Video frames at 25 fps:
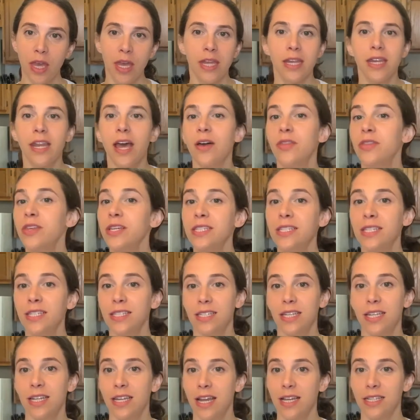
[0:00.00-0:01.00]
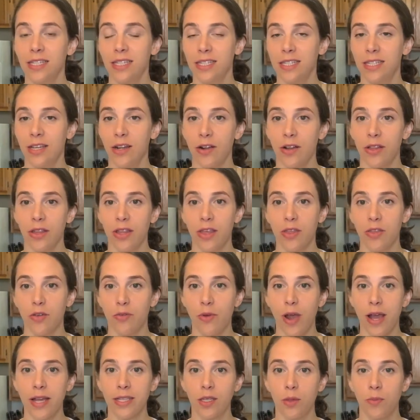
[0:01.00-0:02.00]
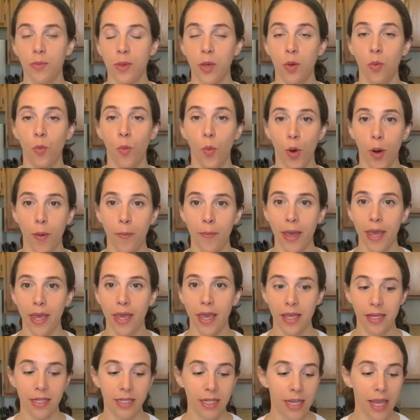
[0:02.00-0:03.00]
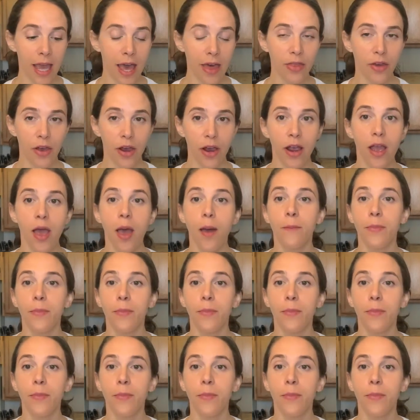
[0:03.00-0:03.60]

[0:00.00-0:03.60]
Now this isn't necessarily the recipe we're making together,